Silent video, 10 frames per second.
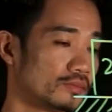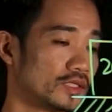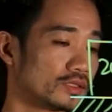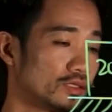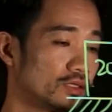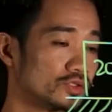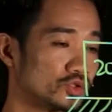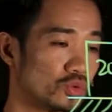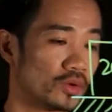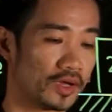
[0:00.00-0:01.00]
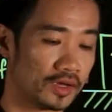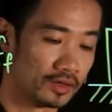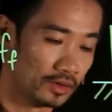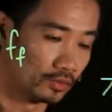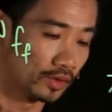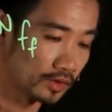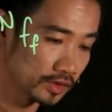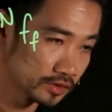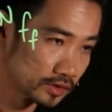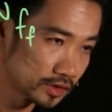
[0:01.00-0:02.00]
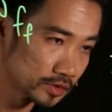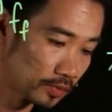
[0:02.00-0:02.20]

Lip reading: meter square, whereas this